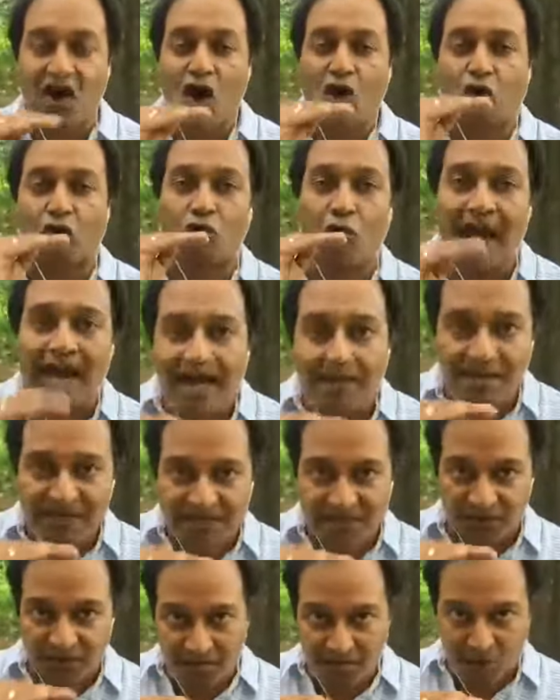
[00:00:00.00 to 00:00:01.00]
right up
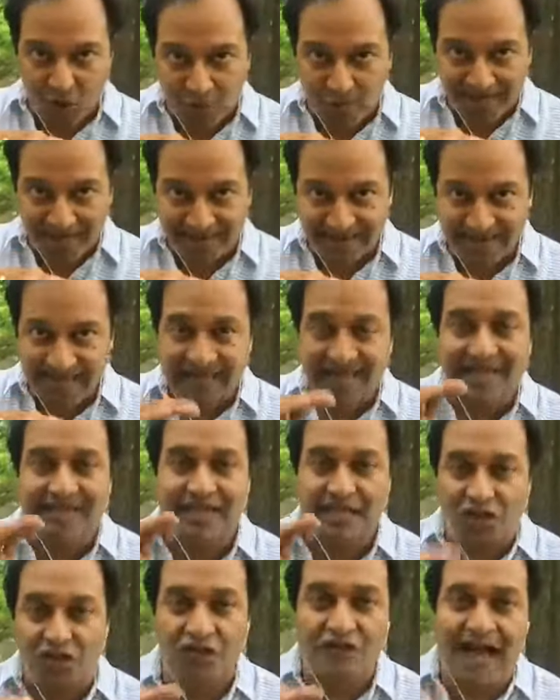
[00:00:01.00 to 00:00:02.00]
until the moment that
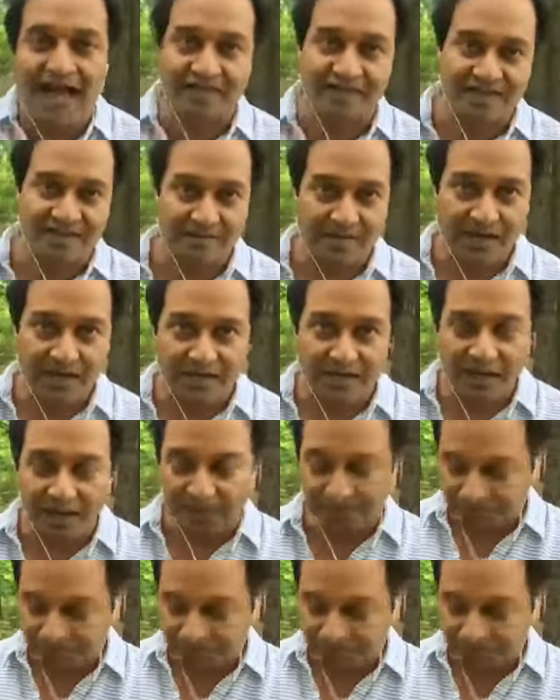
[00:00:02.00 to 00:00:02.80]
you've got this big thing.